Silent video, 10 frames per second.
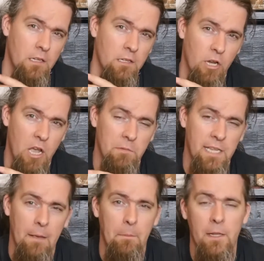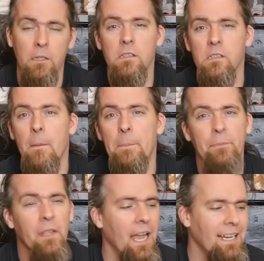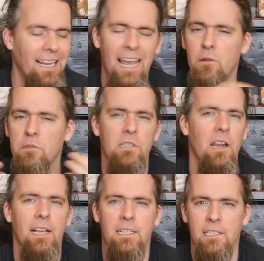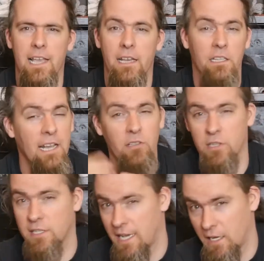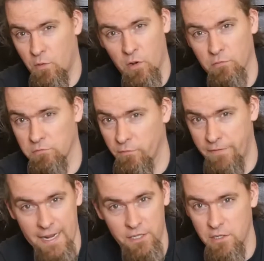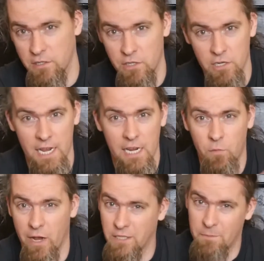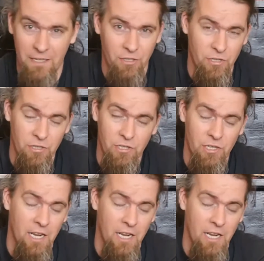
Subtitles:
look up deck builds, and it allows you, like I say, it tells you exactly what factions you need, what expansions you